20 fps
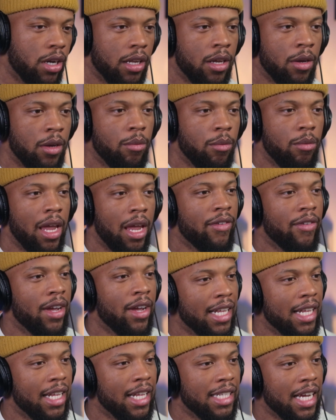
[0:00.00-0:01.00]
We haven't had
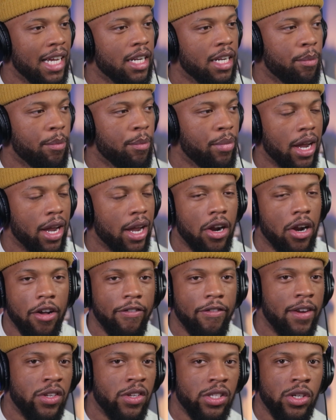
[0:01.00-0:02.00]
time to pick out our favorite
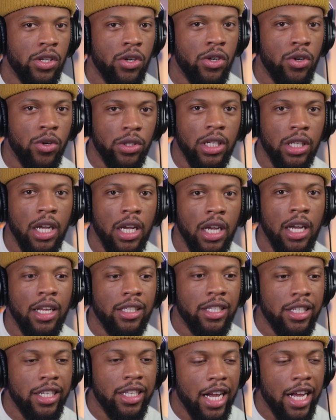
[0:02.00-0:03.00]
songs, to
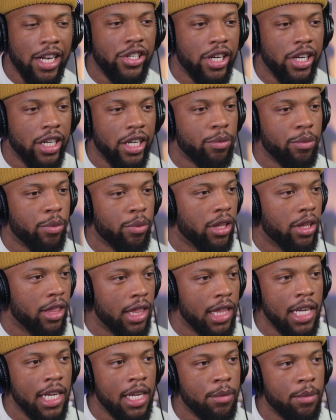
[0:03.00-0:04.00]
digest what the
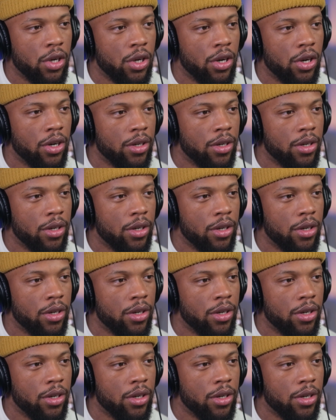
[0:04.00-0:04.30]
themes are.